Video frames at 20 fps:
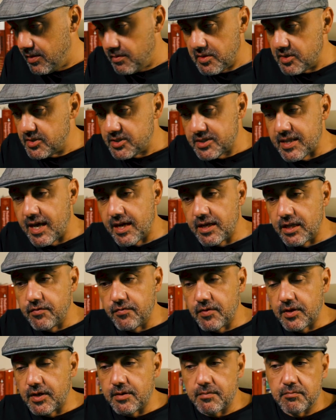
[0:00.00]
This is not
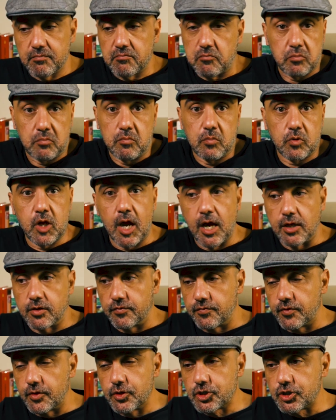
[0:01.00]
even
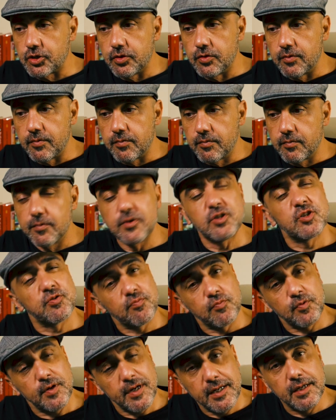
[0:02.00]
controversial, which
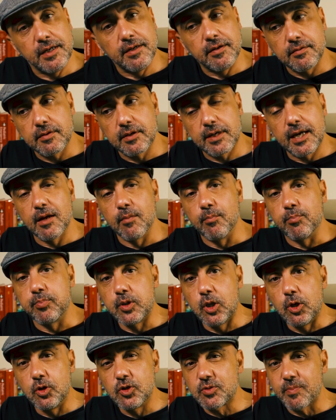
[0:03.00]
really kind of
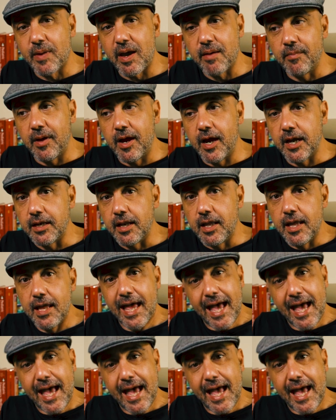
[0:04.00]
blows my mind.